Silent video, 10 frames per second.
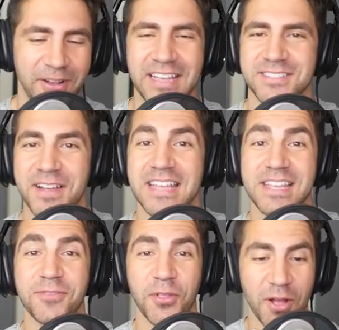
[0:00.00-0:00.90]
Okay, so guys,
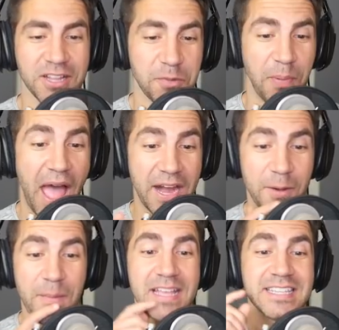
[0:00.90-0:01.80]
if you look at the
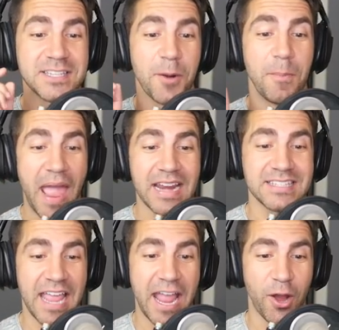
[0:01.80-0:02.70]
bottom, it says our
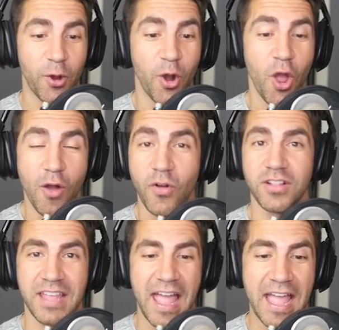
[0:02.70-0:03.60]
maddest air of all
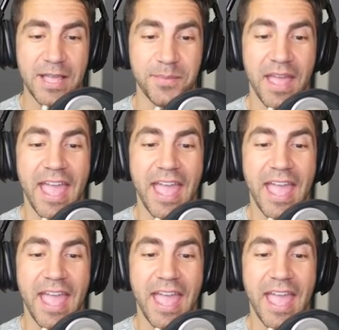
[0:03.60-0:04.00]
time